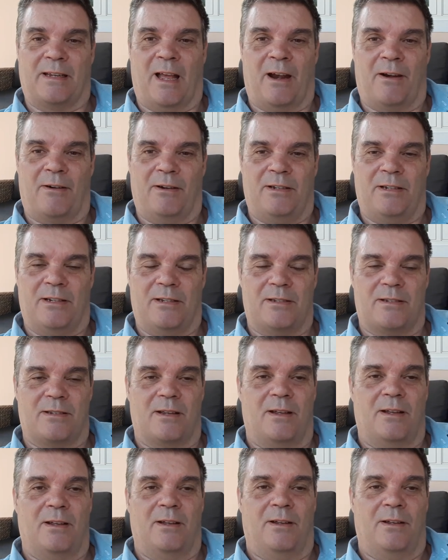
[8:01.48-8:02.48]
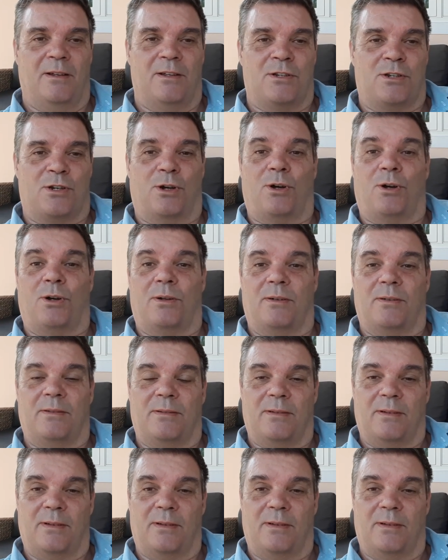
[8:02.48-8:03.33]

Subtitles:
garages. So